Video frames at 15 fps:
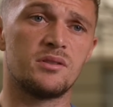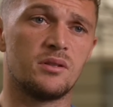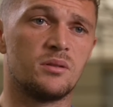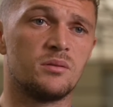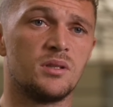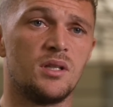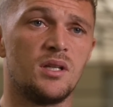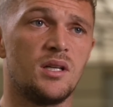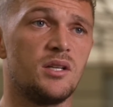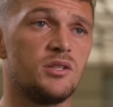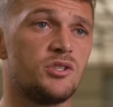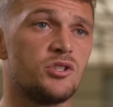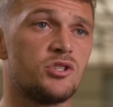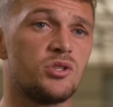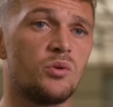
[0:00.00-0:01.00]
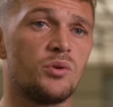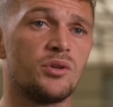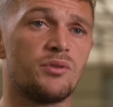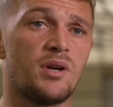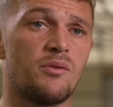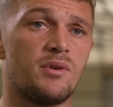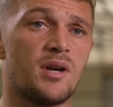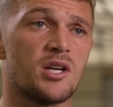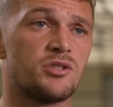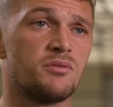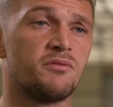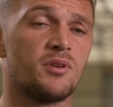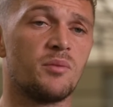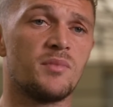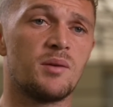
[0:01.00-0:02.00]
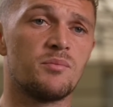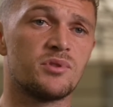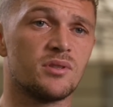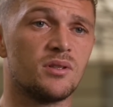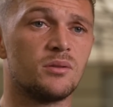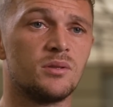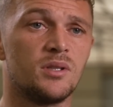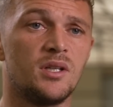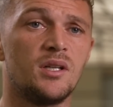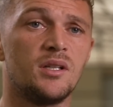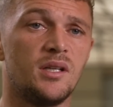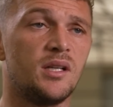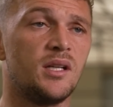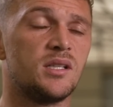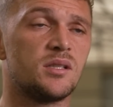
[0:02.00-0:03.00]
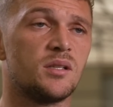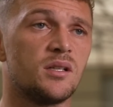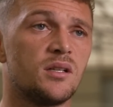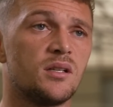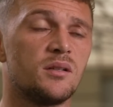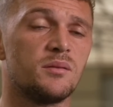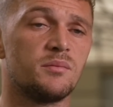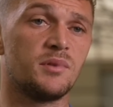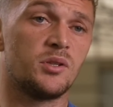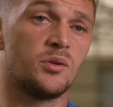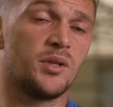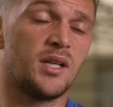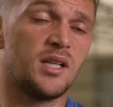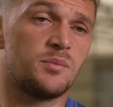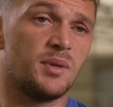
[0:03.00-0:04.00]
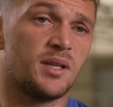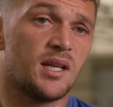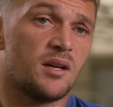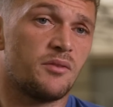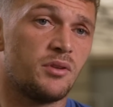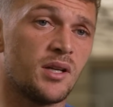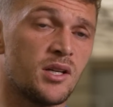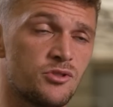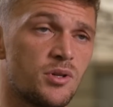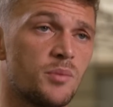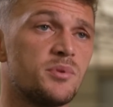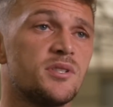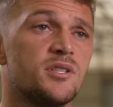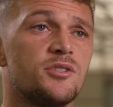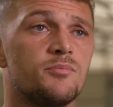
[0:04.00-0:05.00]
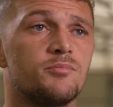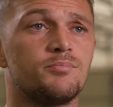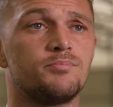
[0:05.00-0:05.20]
So it's just shown a great reaction from them. So you need to be careful against your opposition.